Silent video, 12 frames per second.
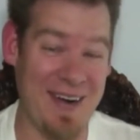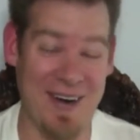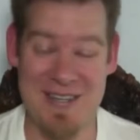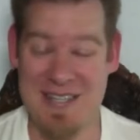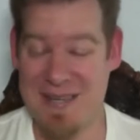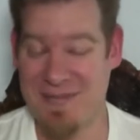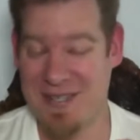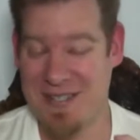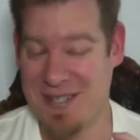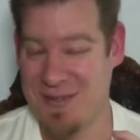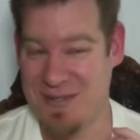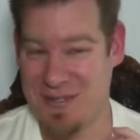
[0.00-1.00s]
Our team
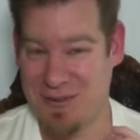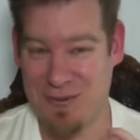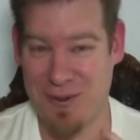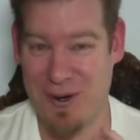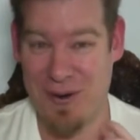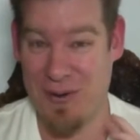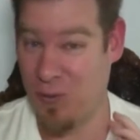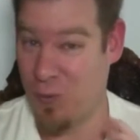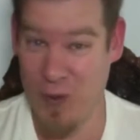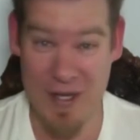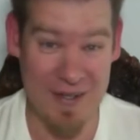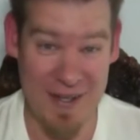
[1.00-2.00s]
continues to grow
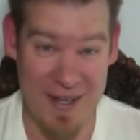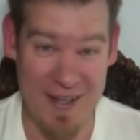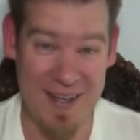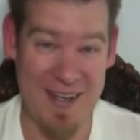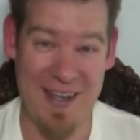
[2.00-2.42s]
weekly,